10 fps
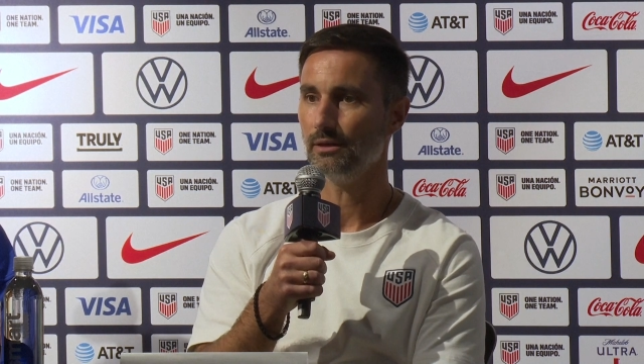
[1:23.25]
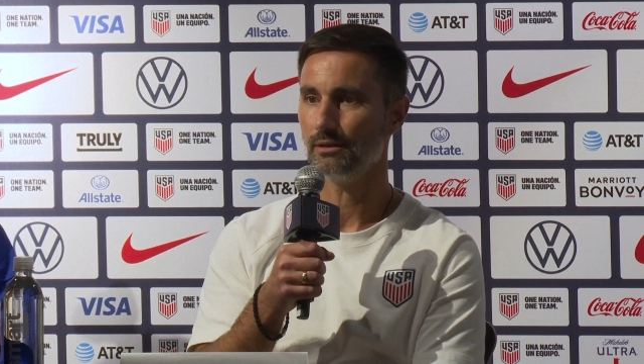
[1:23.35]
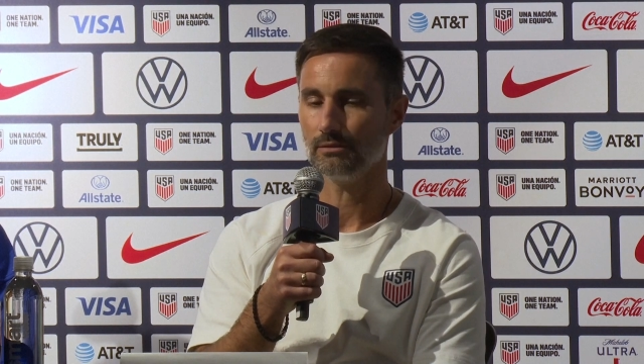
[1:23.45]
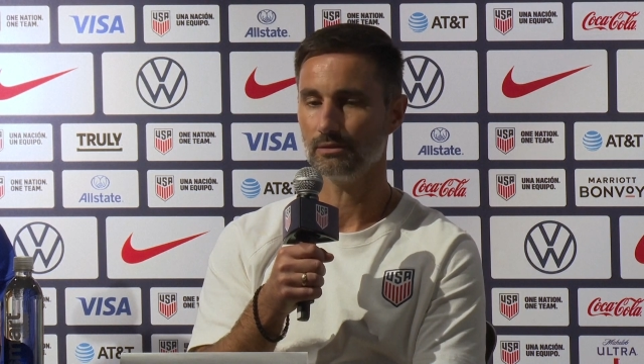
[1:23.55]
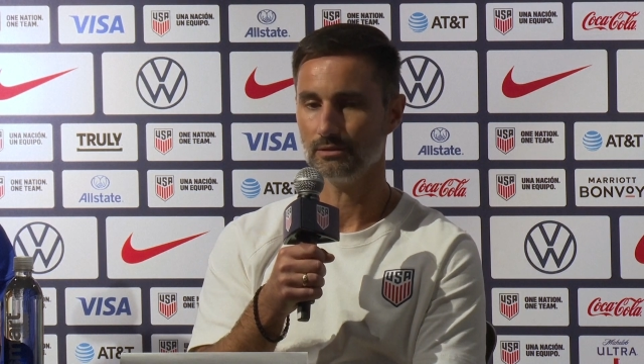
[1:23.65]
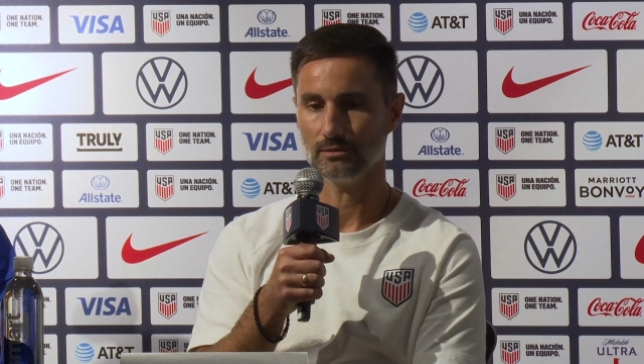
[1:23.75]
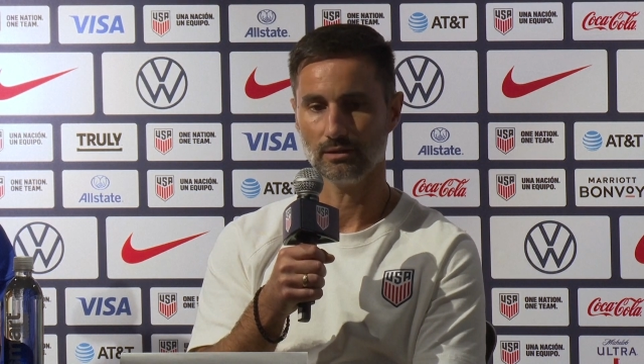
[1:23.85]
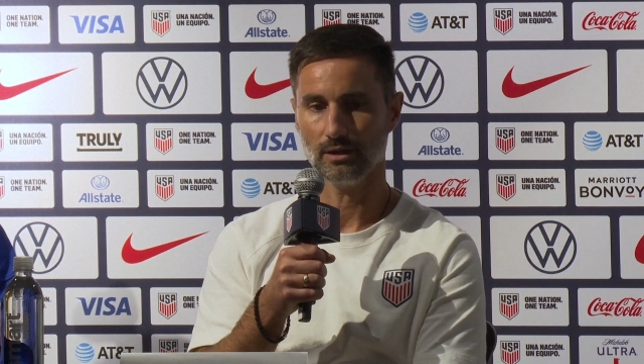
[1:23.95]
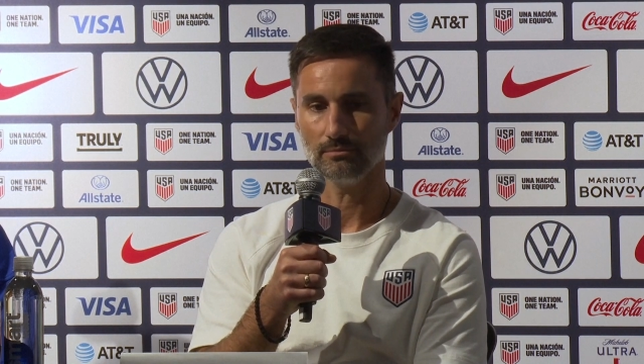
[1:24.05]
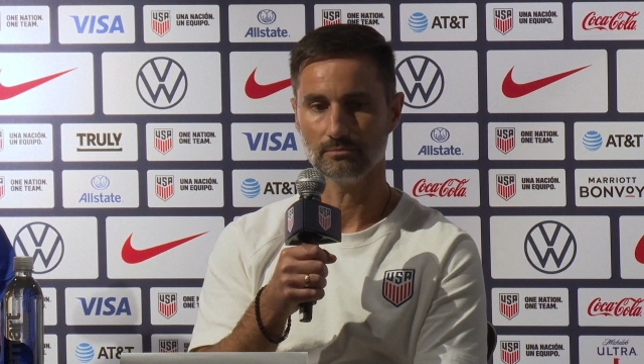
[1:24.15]
And uh,
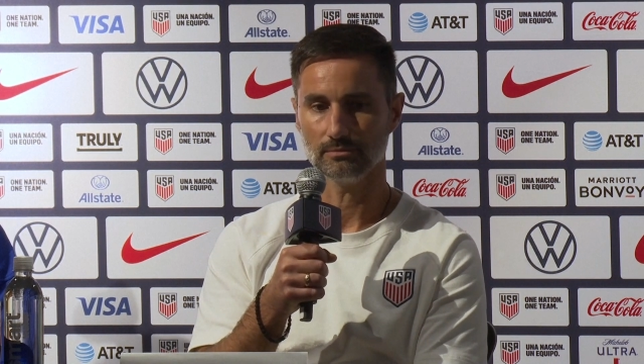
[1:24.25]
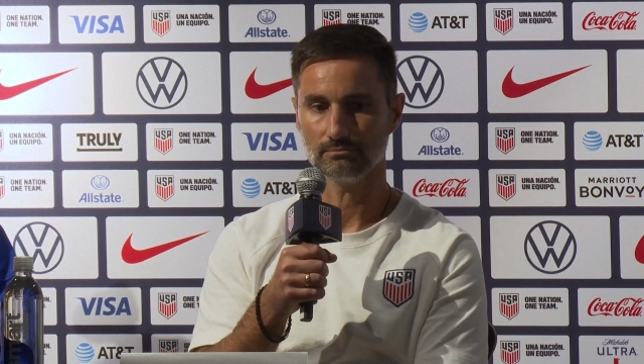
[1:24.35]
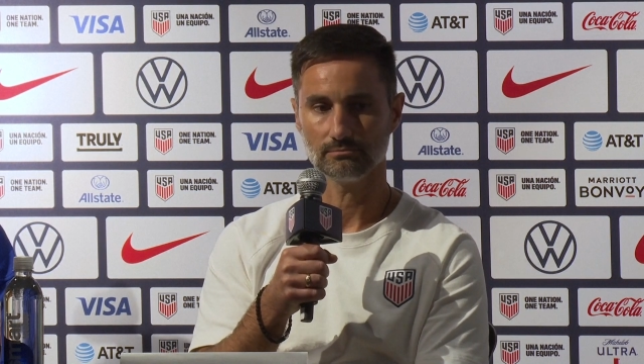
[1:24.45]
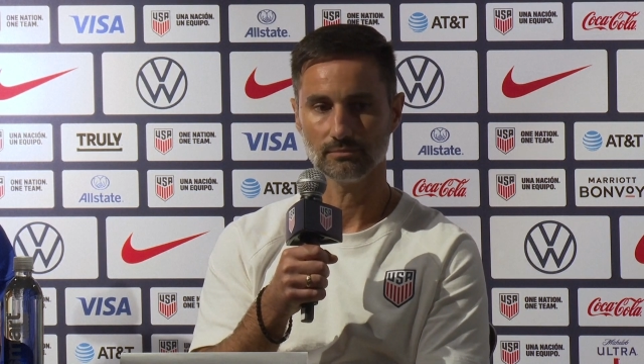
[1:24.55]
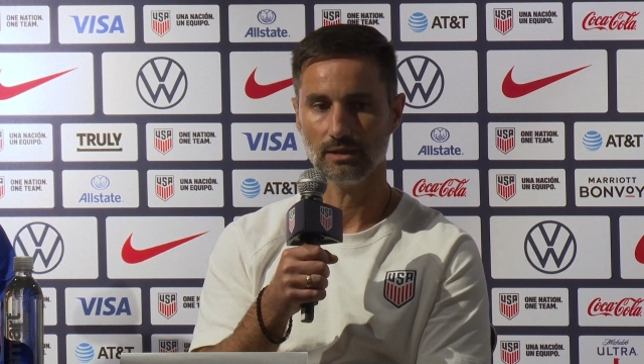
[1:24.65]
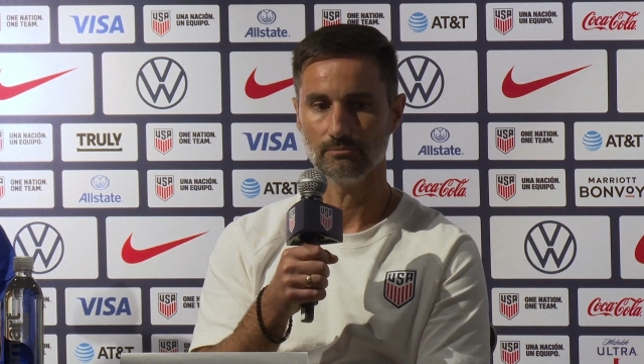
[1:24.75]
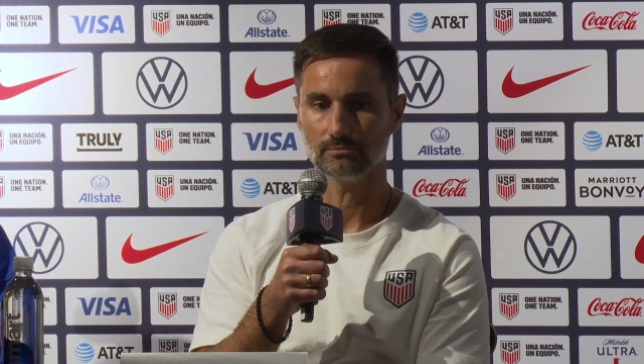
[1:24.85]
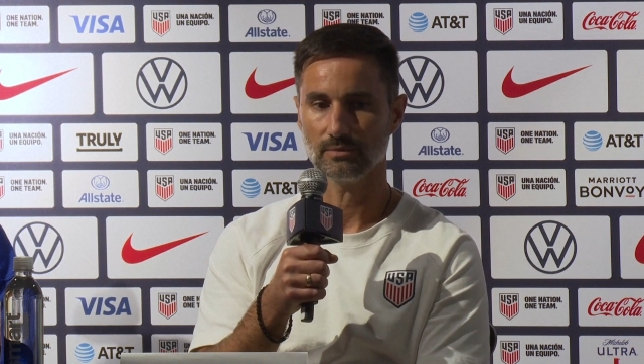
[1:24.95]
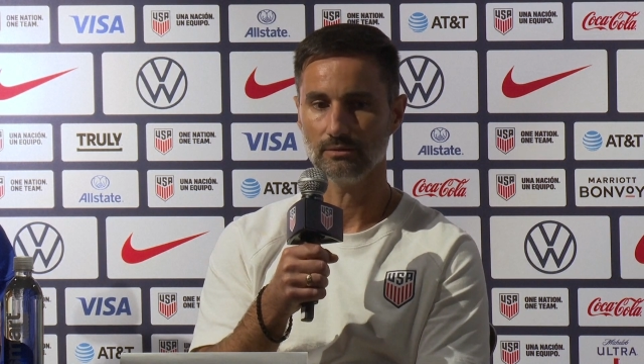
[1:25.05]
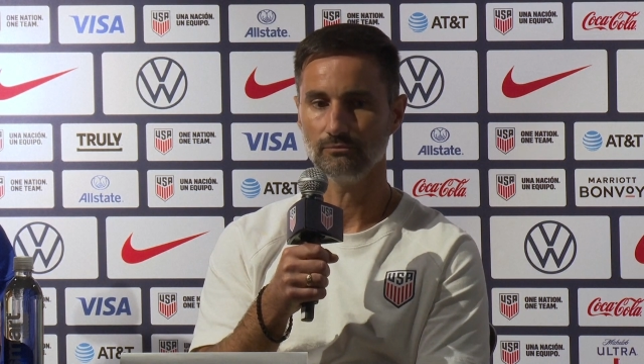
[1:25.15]
I'm, I'm,
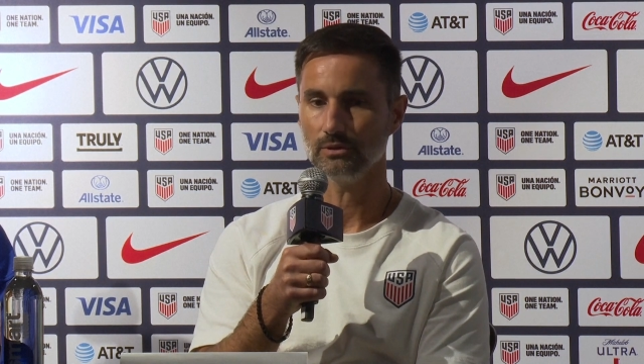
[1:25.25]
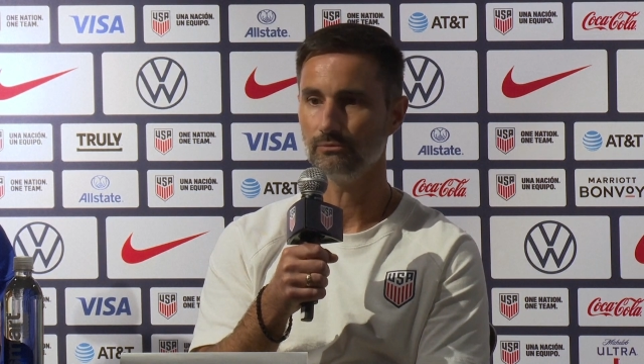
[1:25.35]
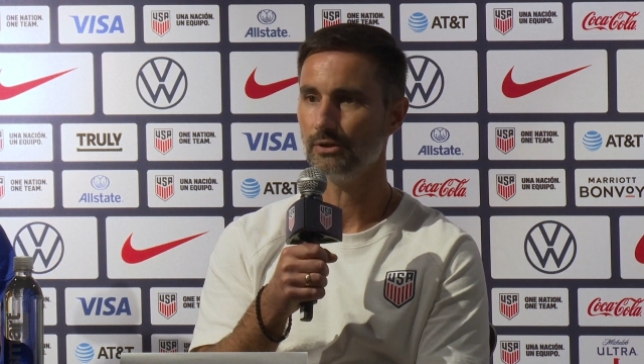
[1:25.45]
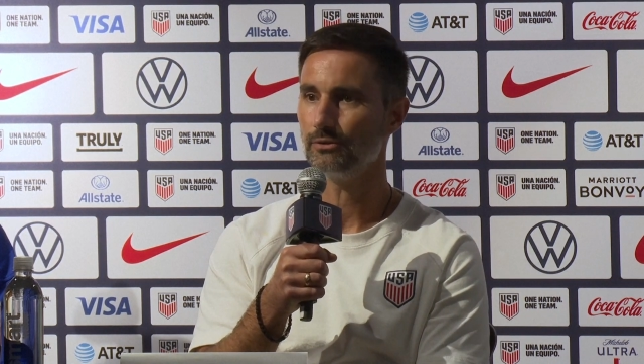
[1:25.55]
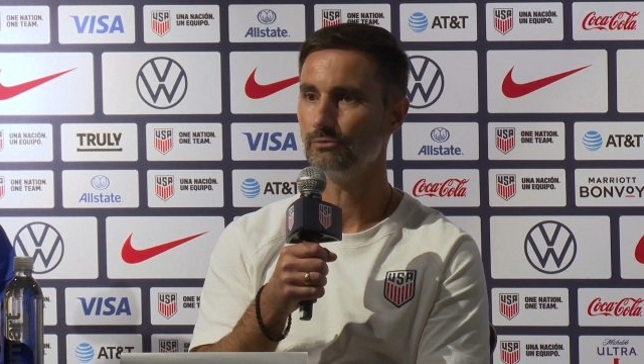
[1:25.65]
I feel very,